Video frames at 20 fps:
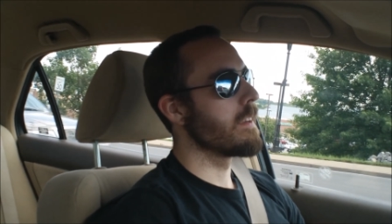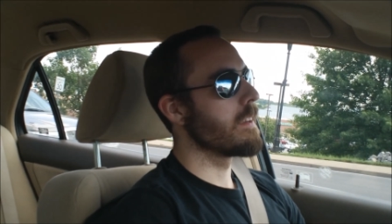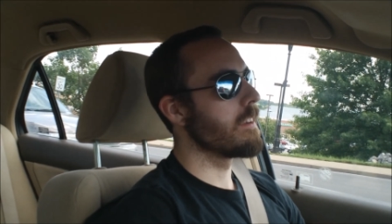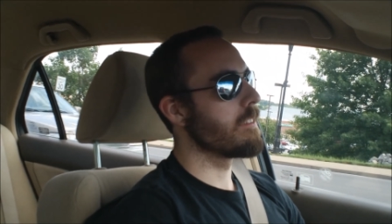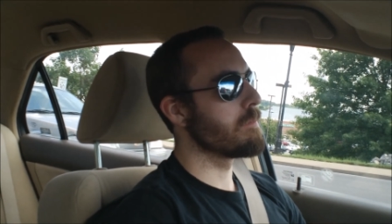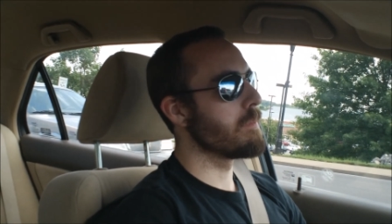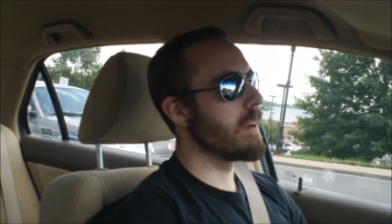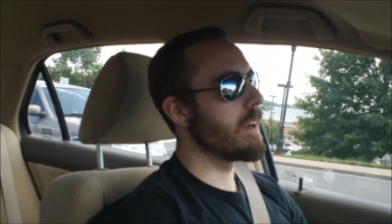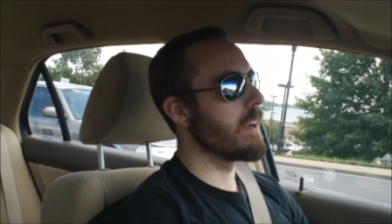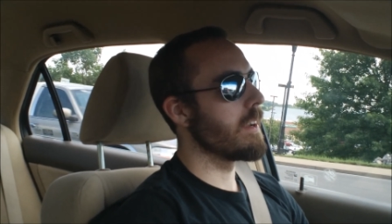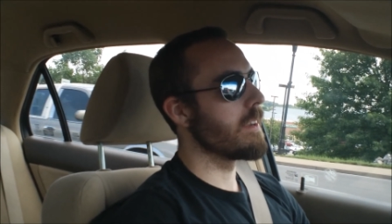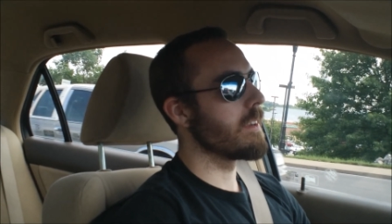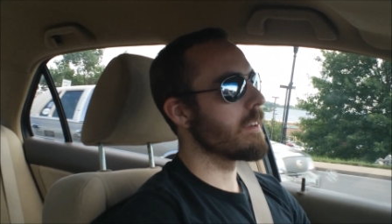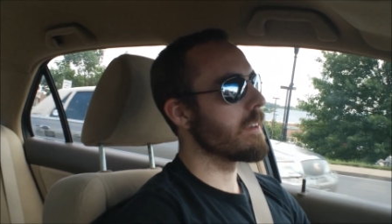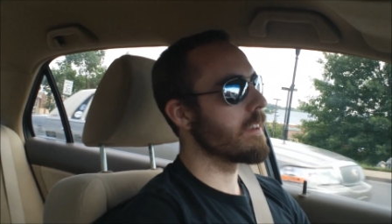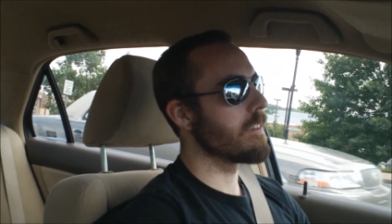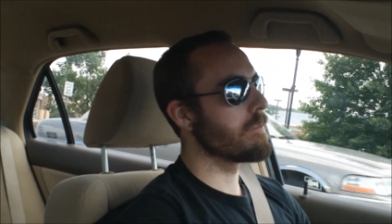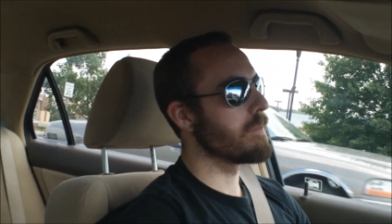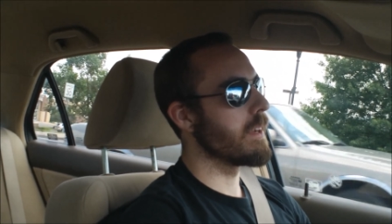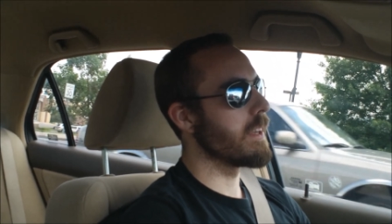Give my
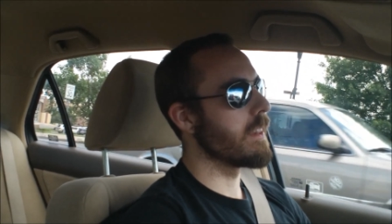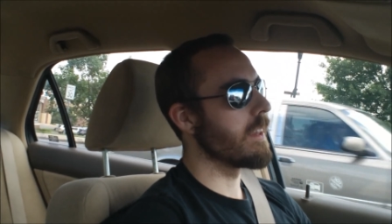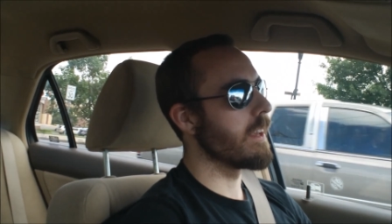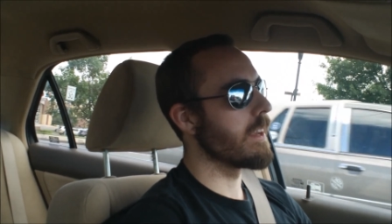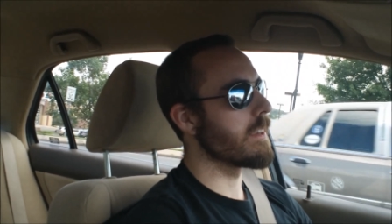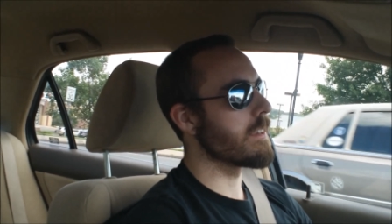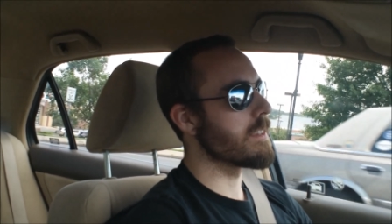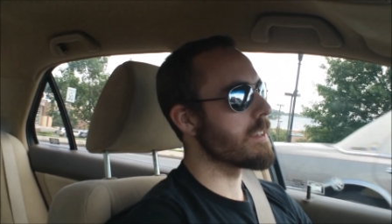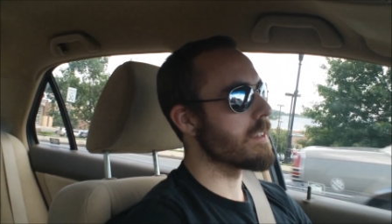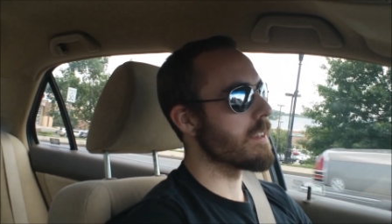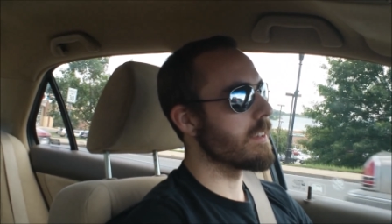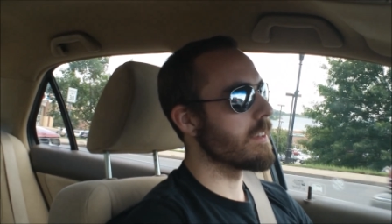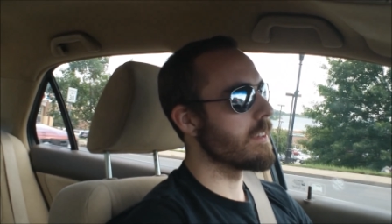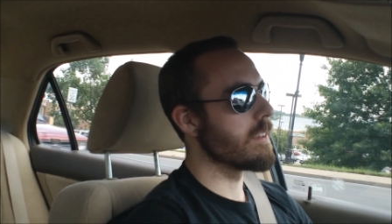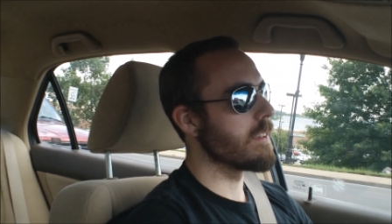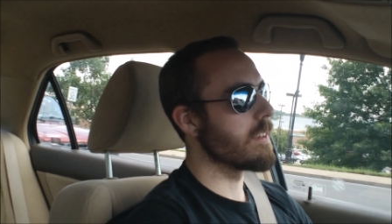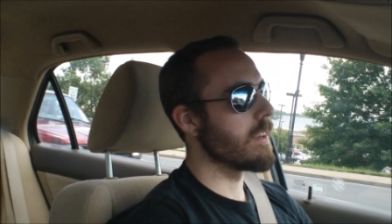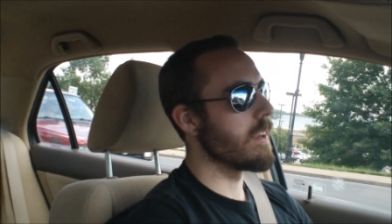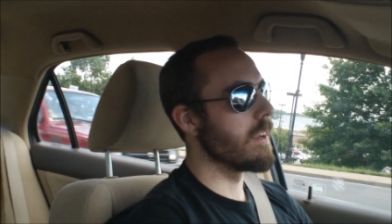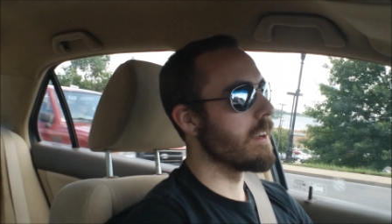give my legs
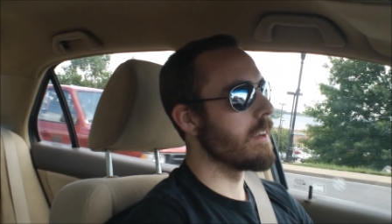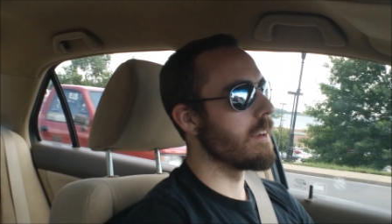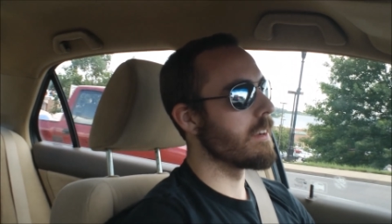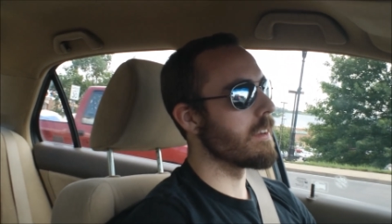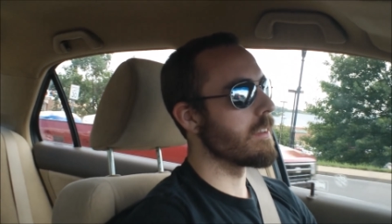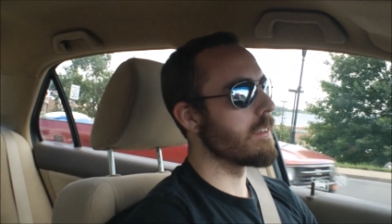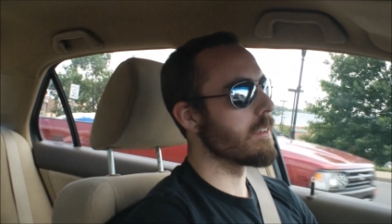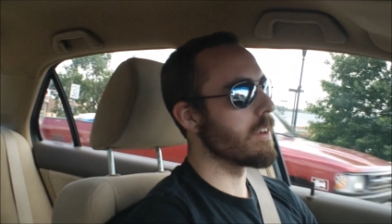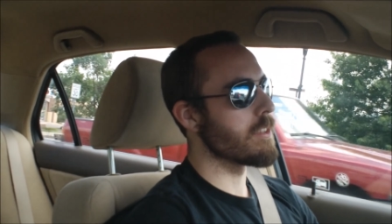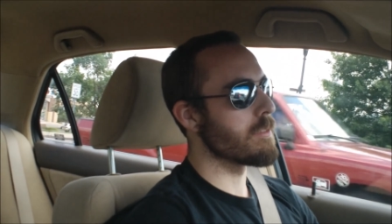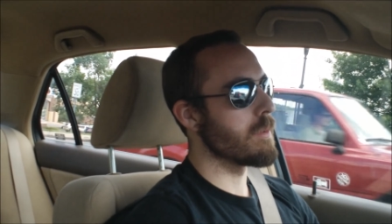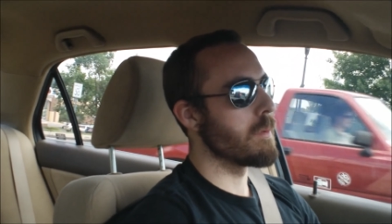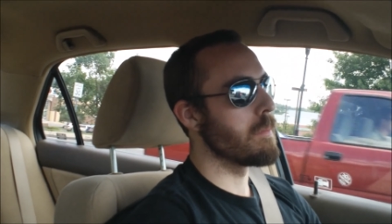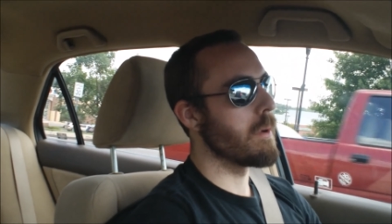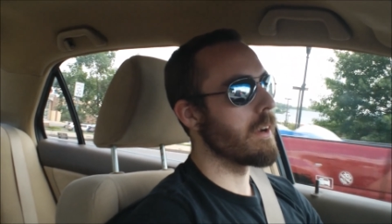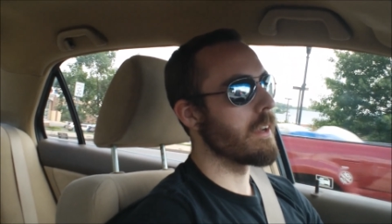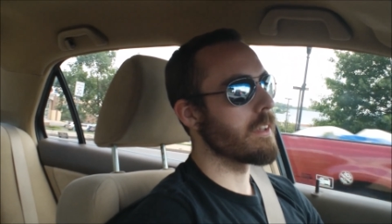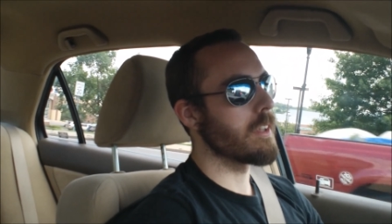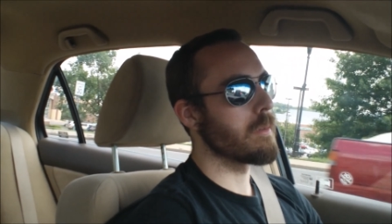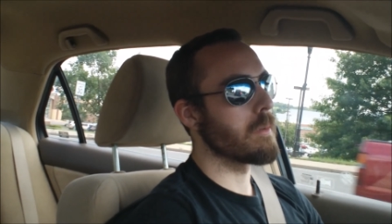and the rest of my
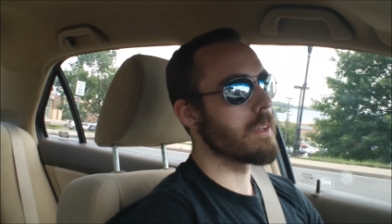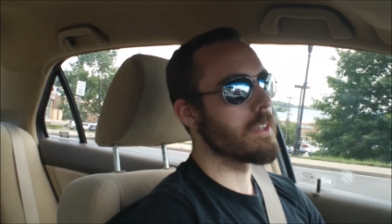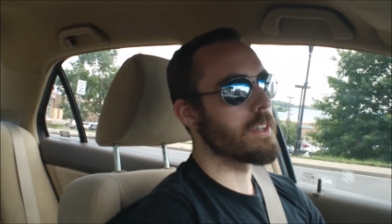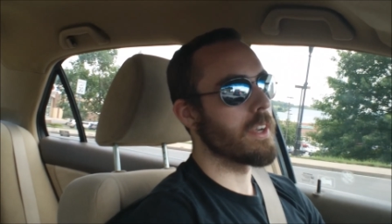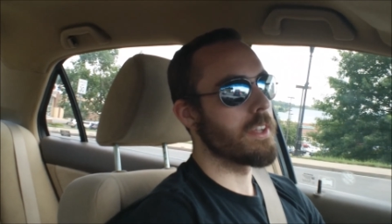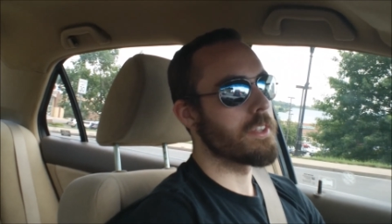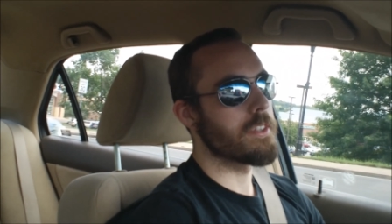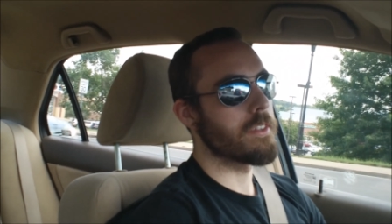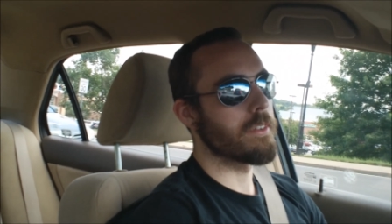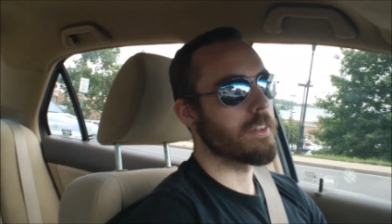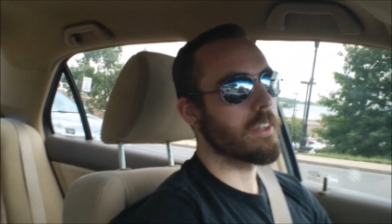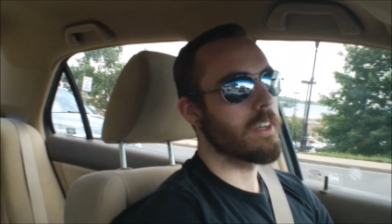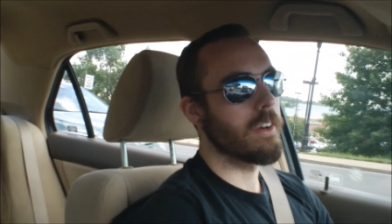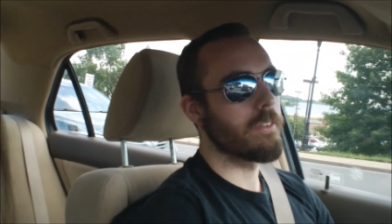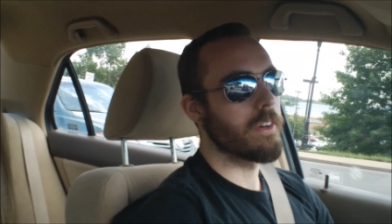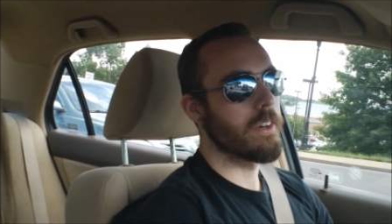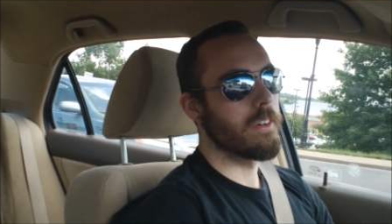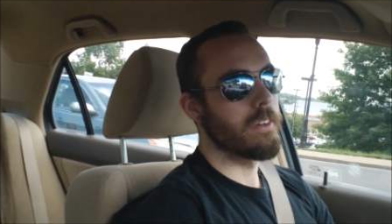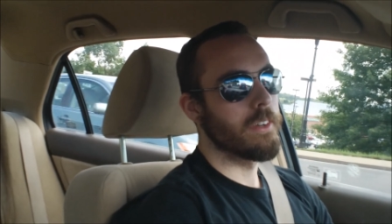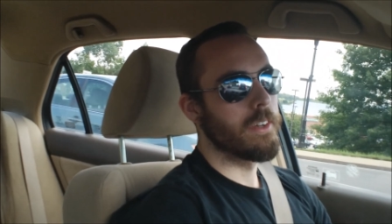body a little bit of chance to
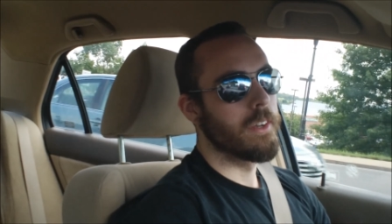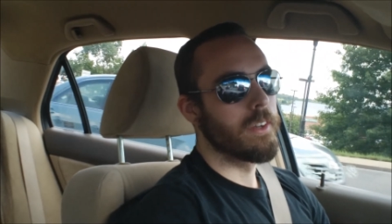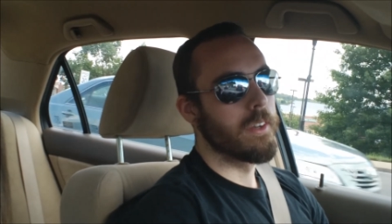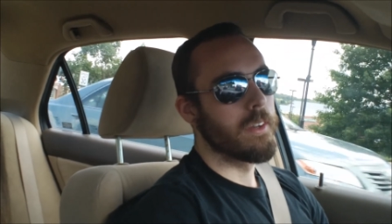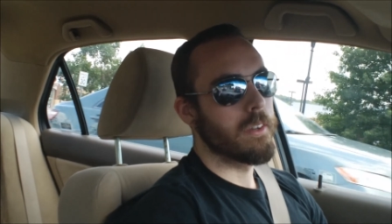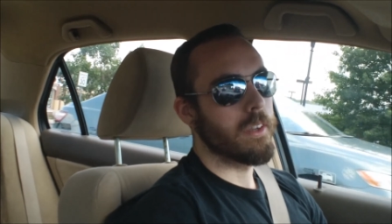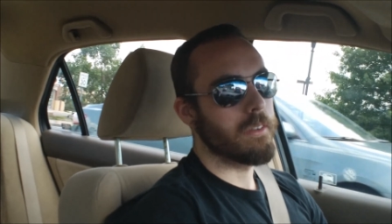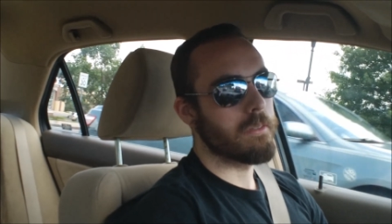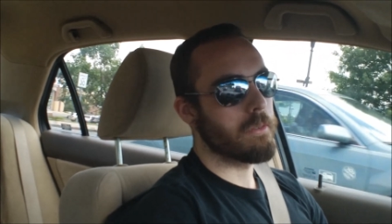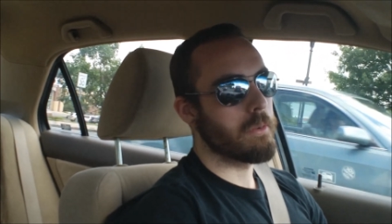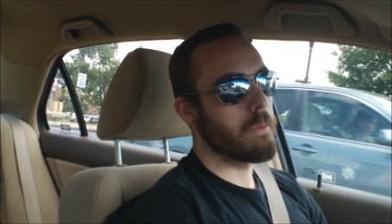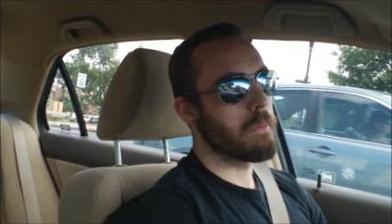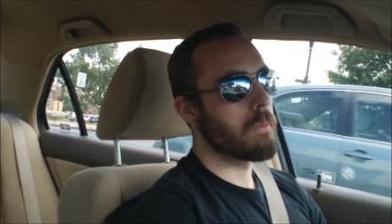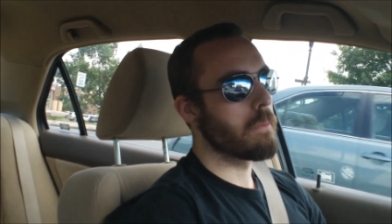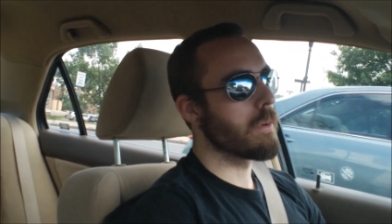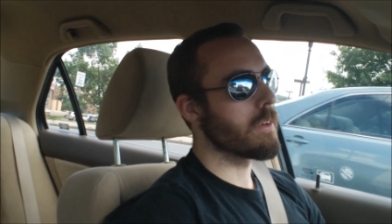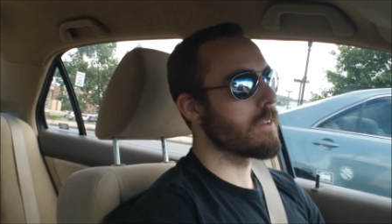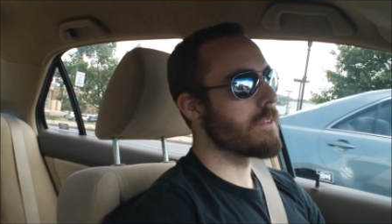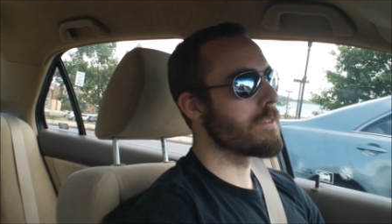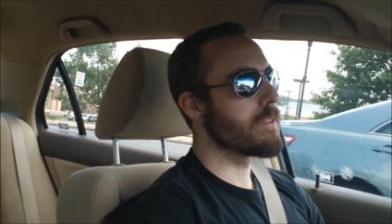recover because we've
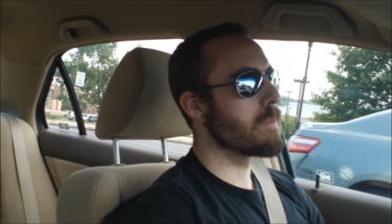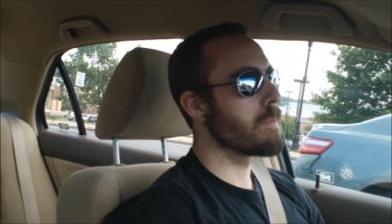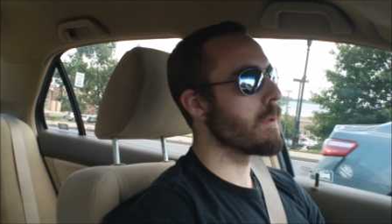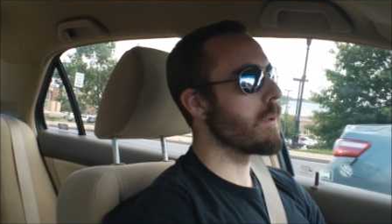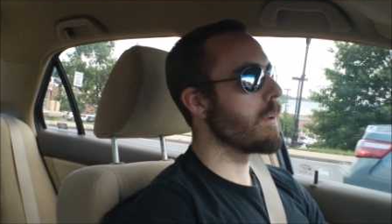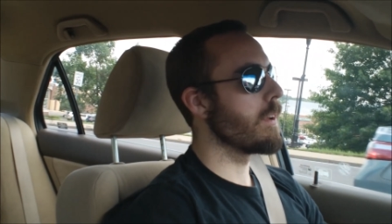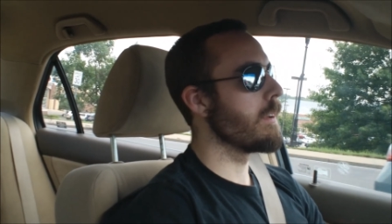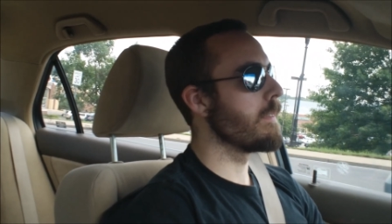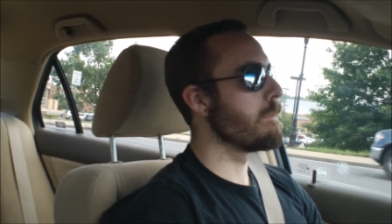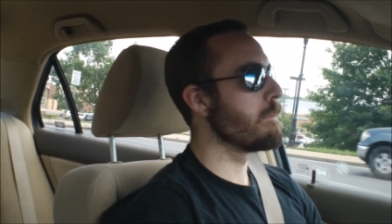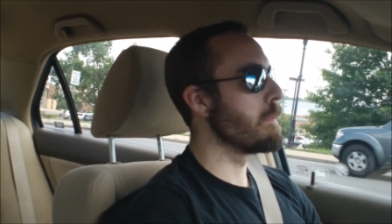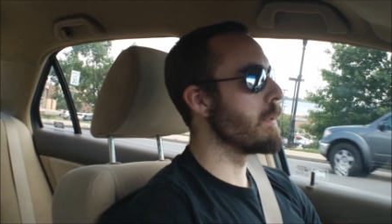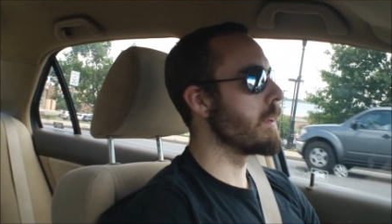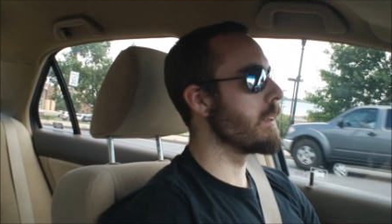been working super hard.